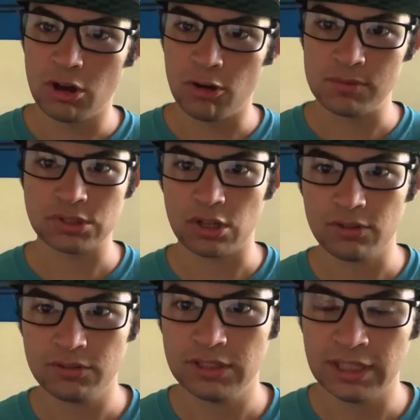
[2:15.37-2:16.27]
almost all
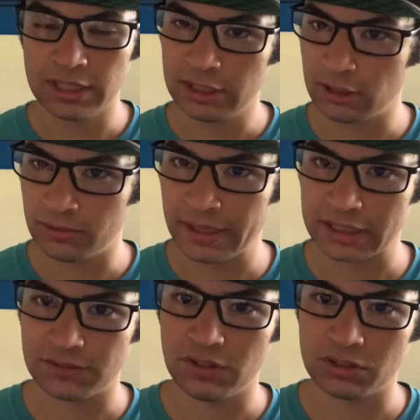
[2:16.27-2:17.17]
of the IndyCar
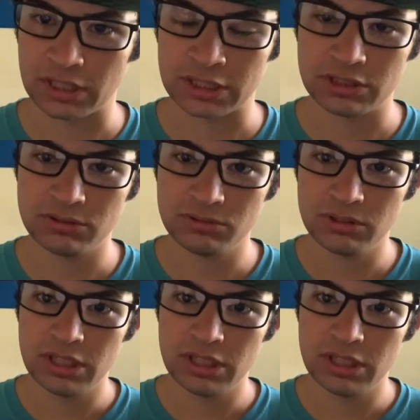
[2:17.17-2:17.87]
reaction videos I do,